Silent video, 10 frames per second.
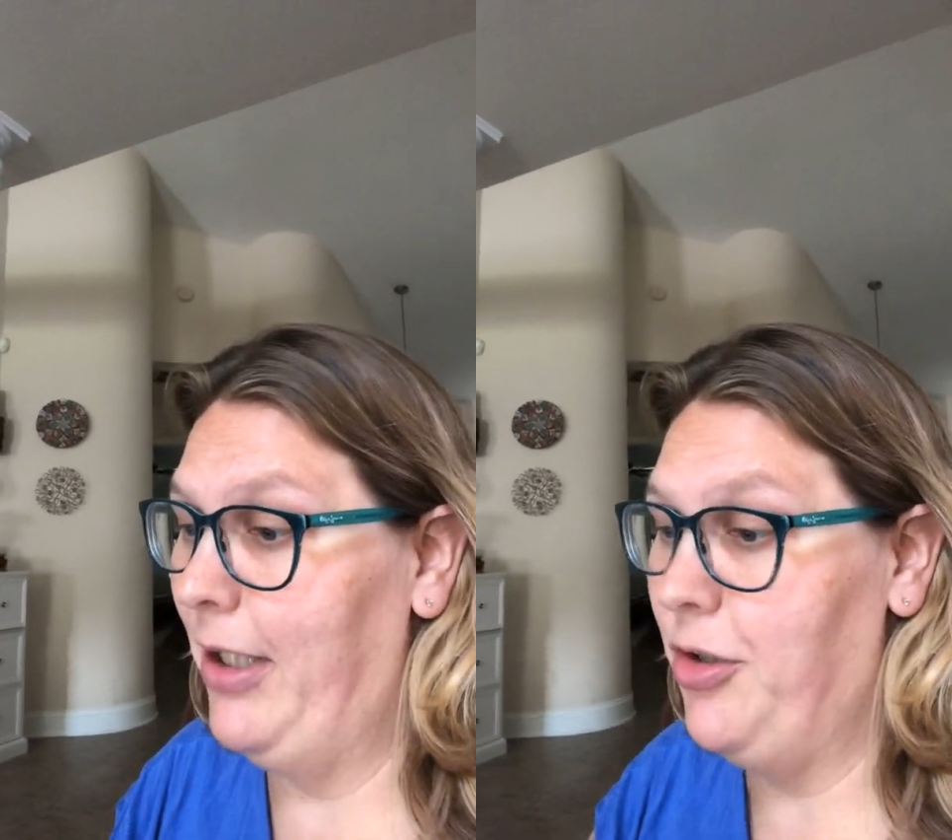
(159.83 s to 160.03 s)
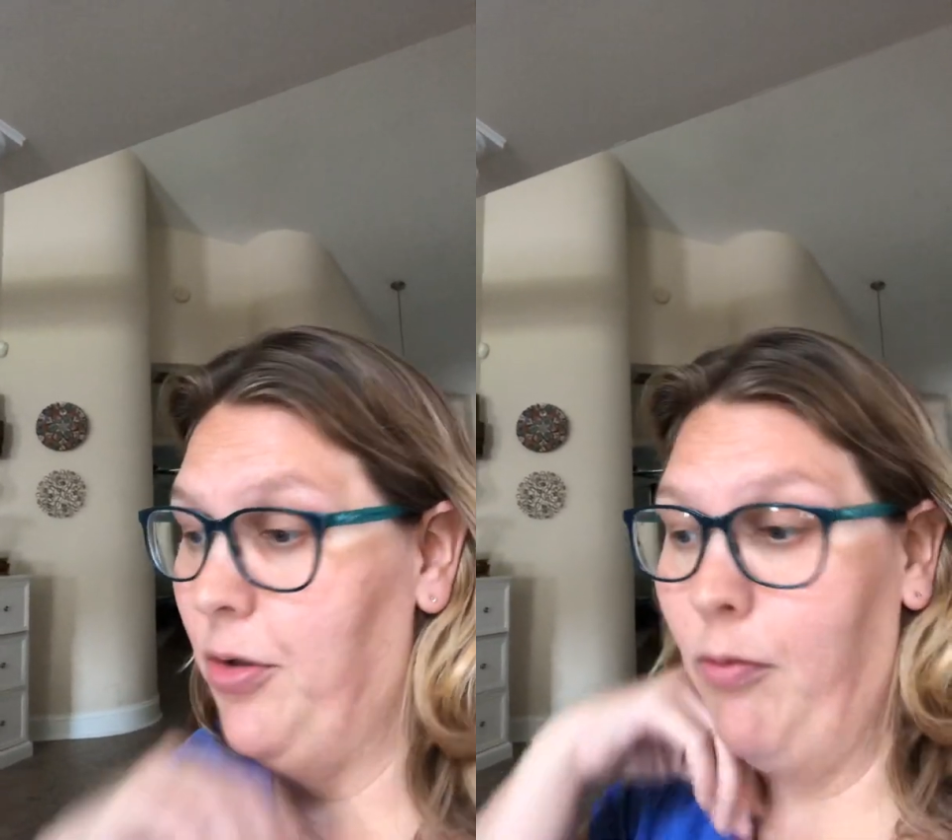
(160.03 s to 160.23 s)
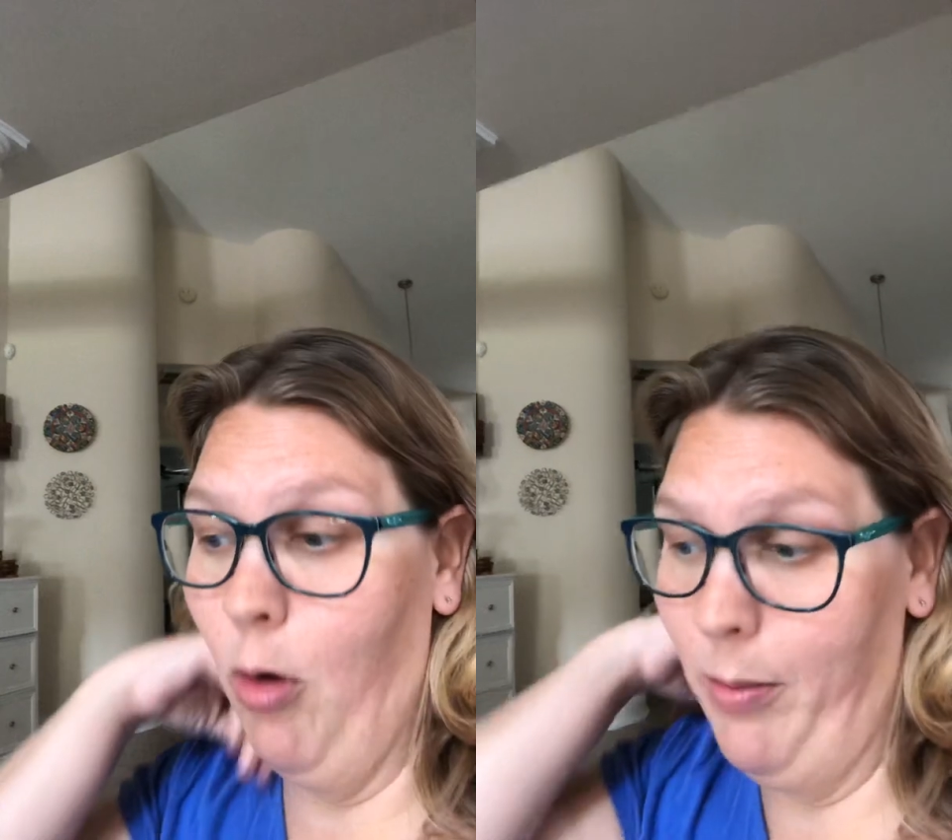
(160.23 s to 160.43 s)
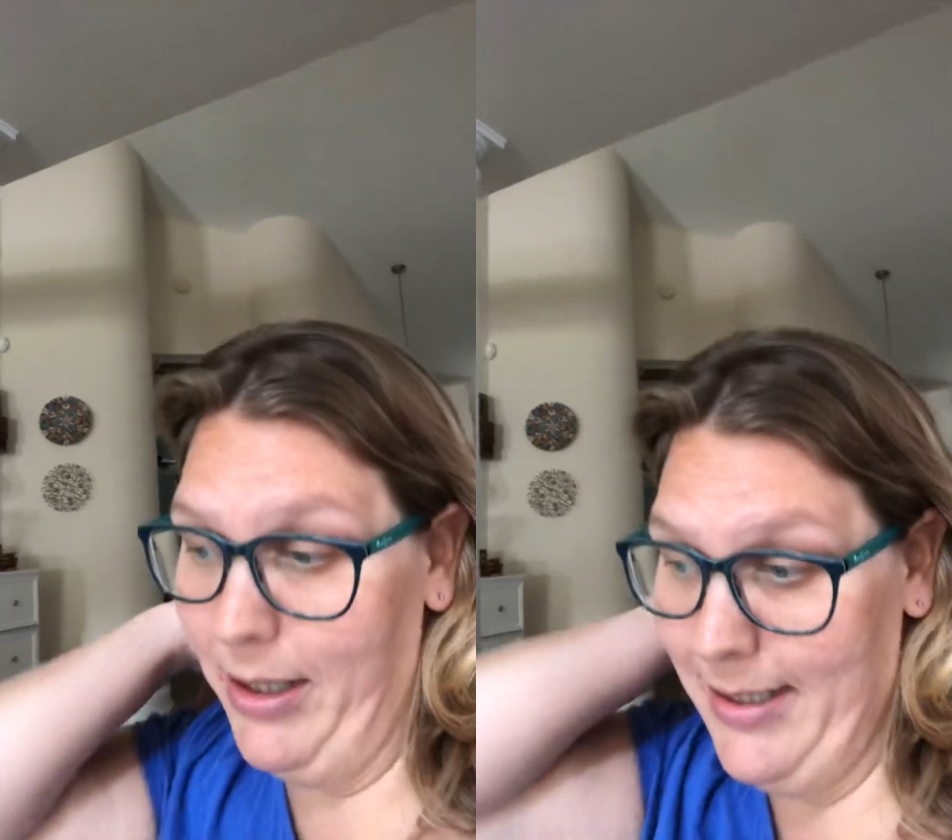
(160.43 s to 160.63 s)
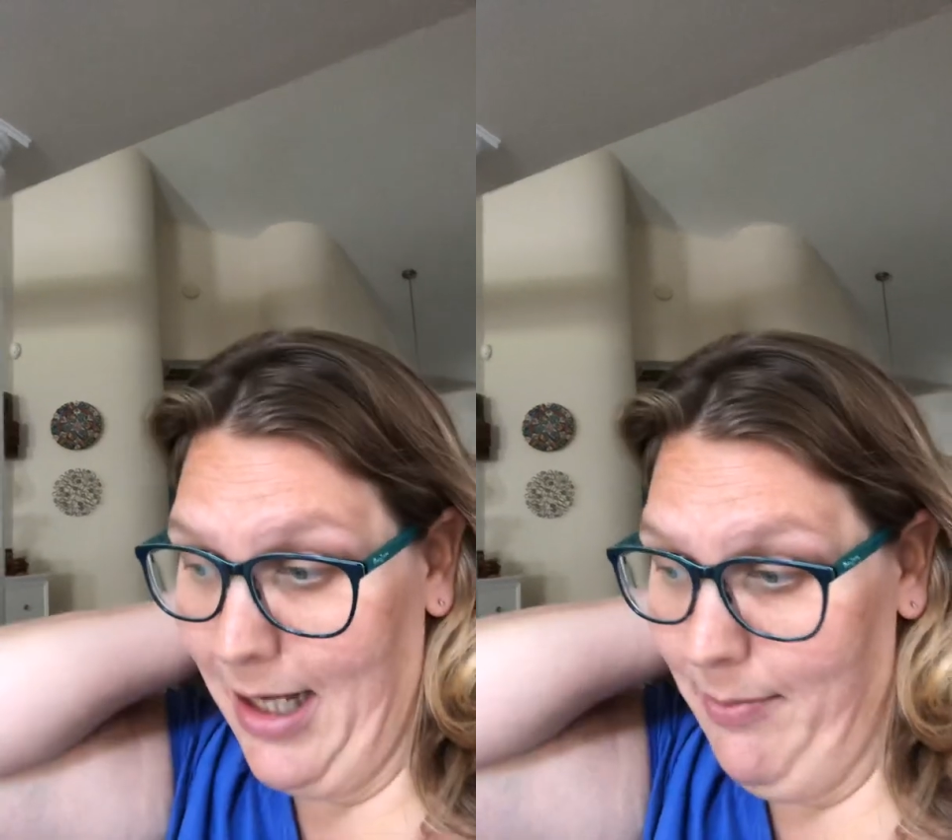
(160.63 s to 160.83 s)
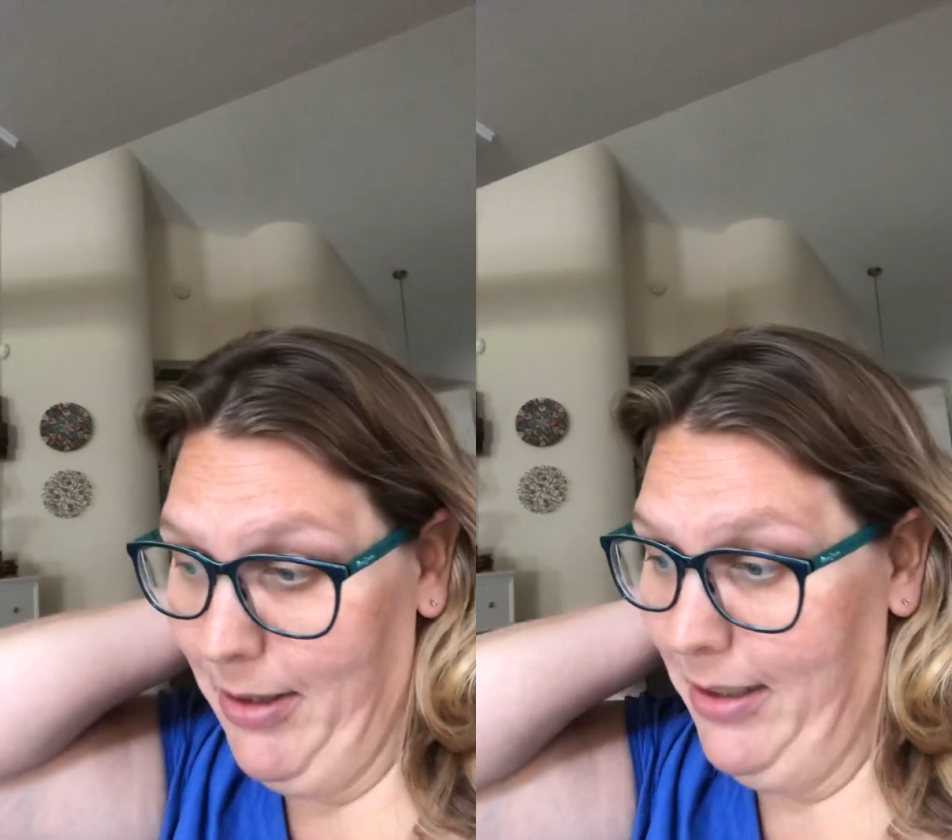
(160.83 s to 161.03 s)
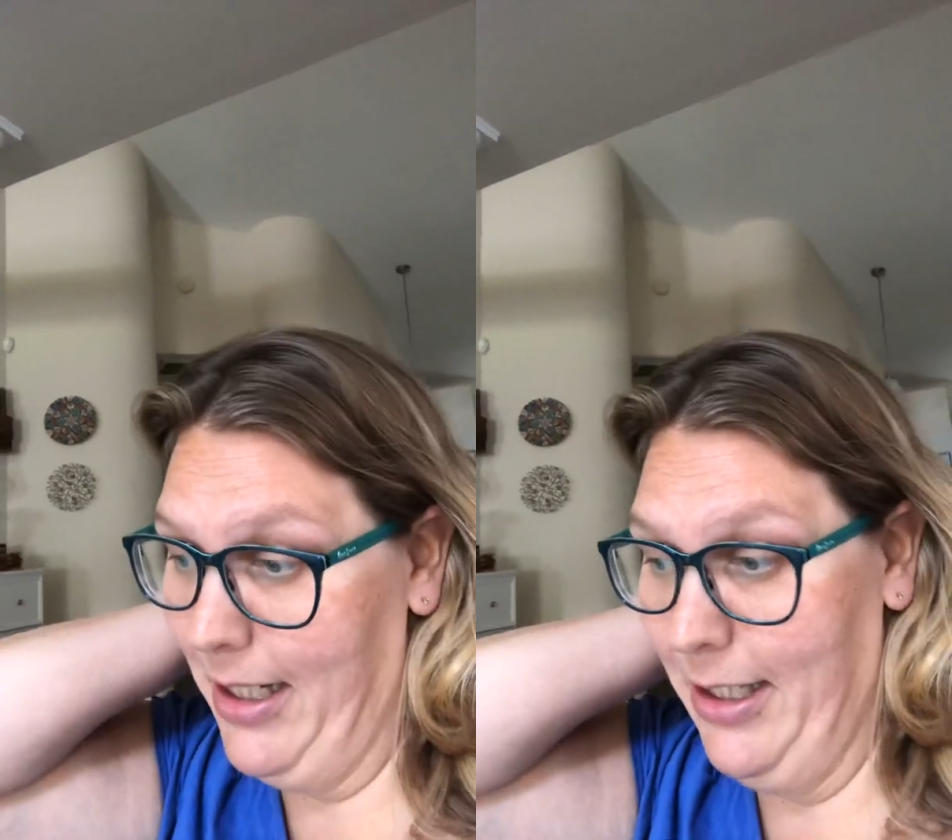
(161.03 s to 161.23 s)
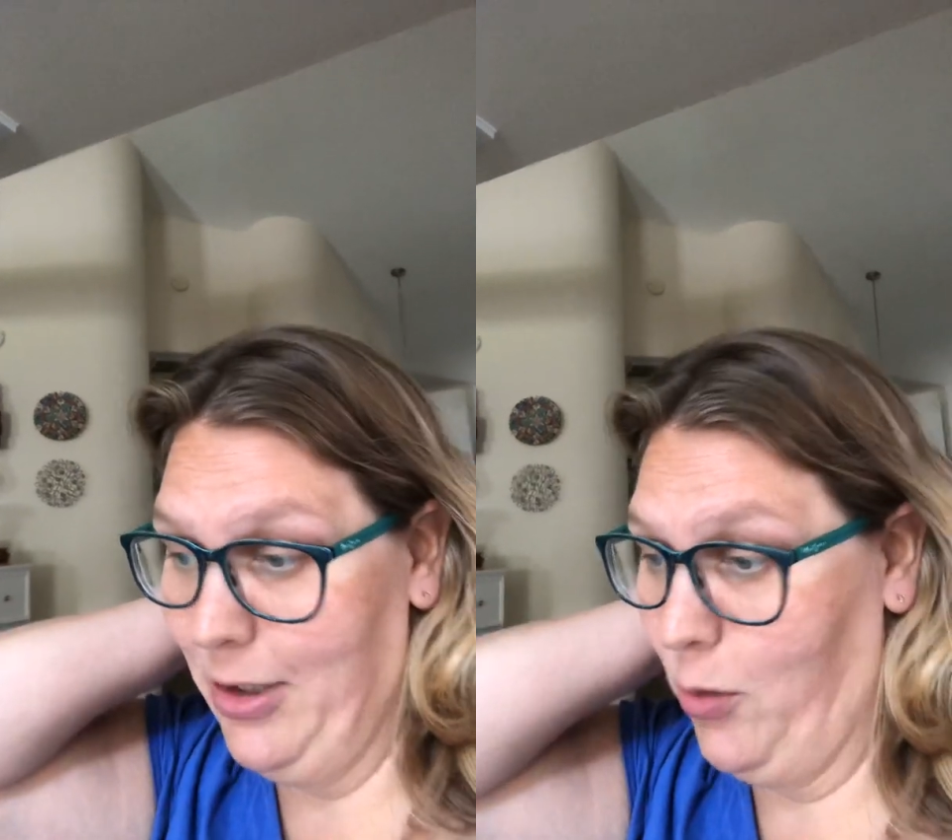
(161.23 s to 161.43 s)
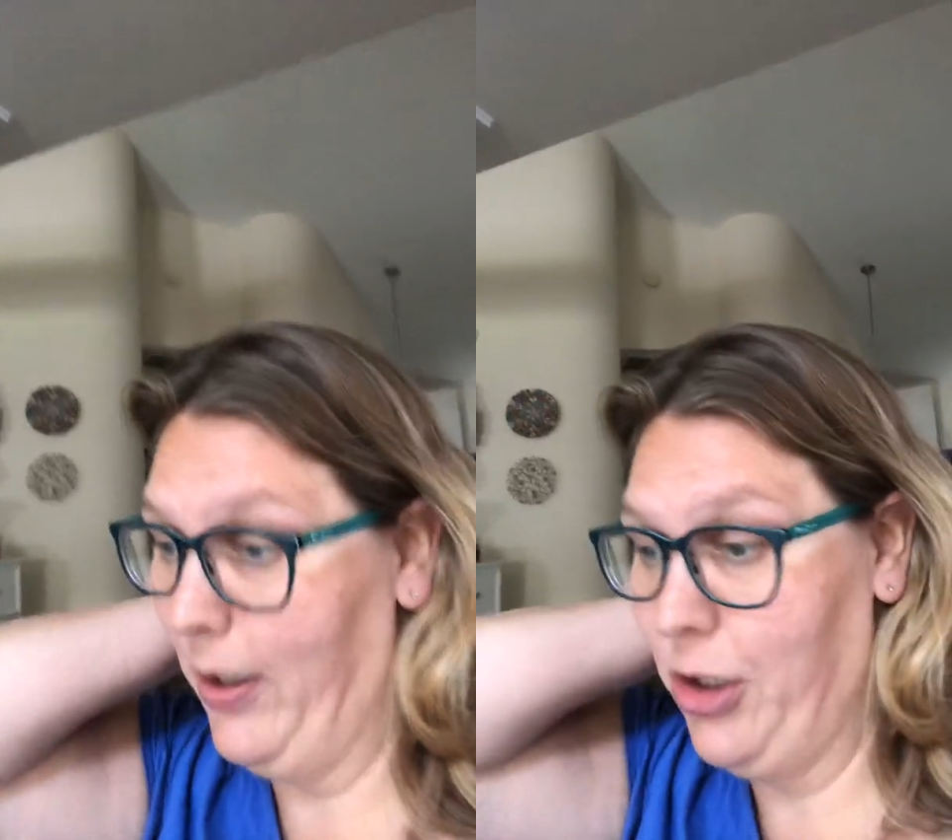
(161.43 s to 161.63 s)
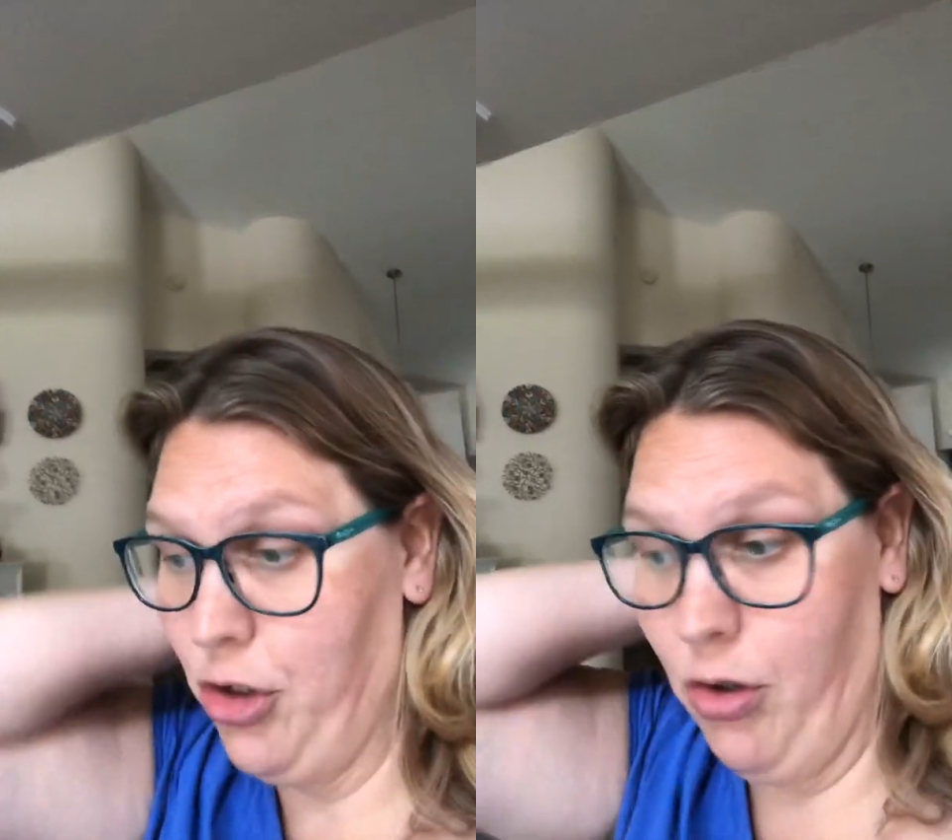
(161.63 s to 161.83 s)
is your enrollment assignment, and it's a
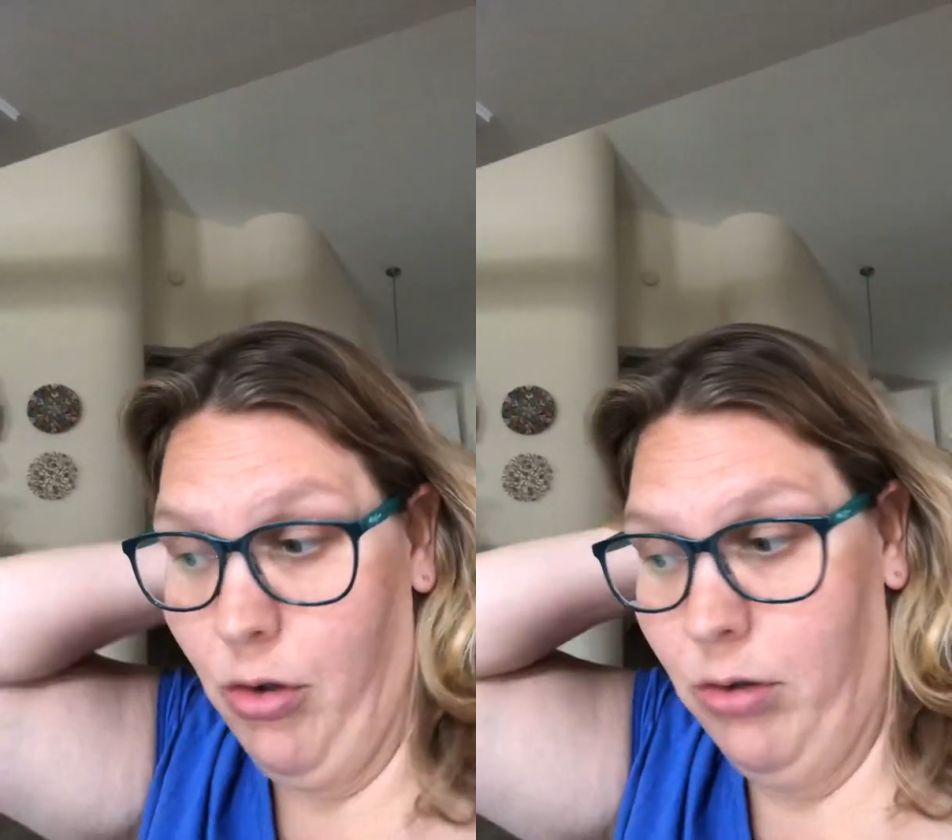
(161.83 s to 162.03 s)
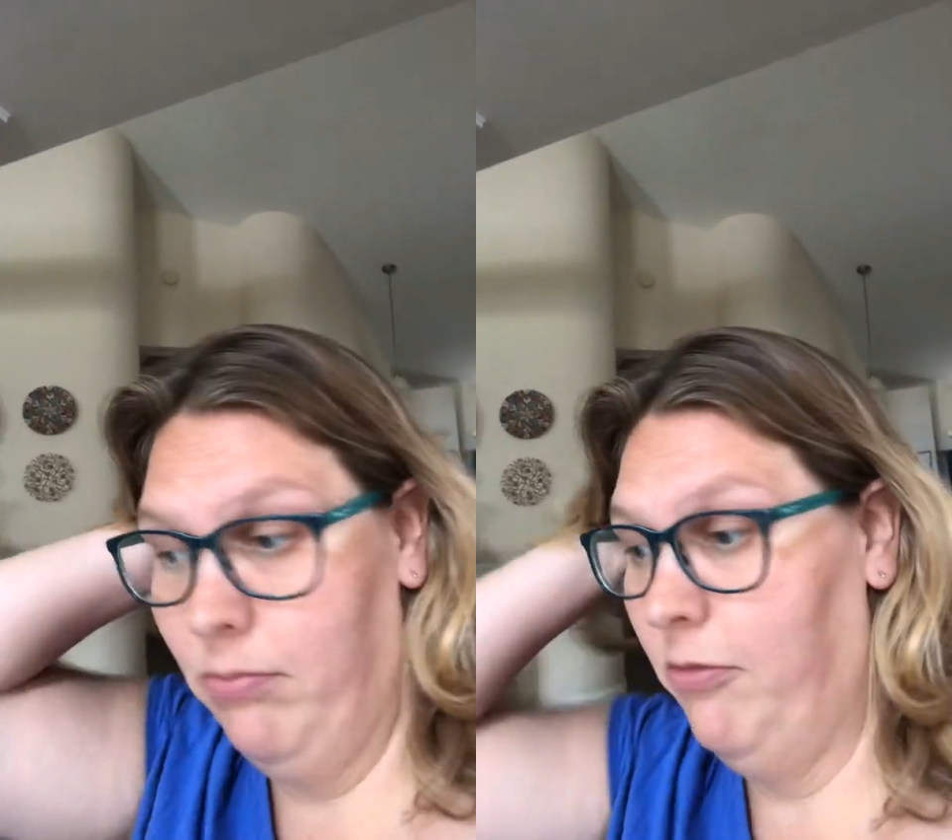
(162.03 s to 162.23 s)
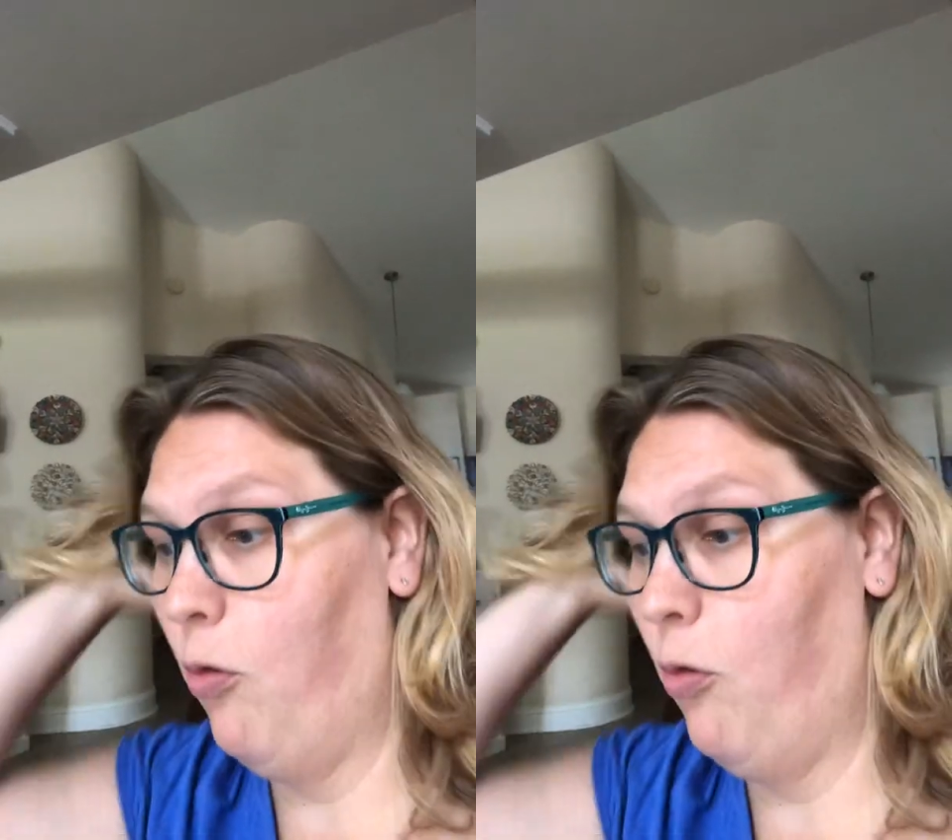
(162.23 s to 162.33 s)
quick journal,